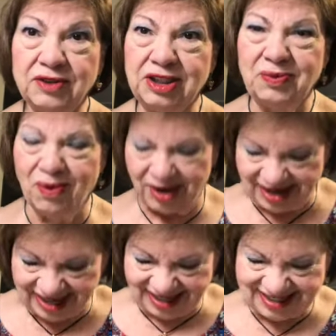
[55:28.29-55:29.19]
She
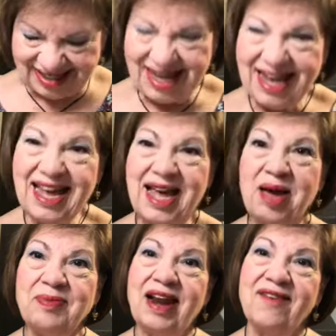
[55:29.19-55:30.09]
wanted it.
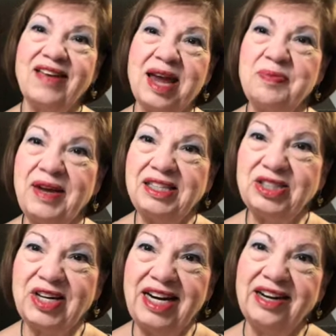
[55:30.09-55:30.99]
But I've got a
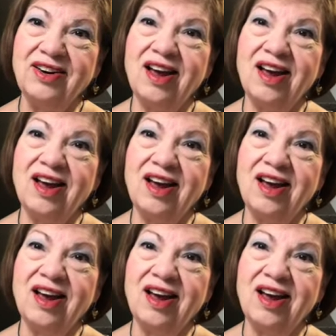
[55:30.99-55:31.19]
picture here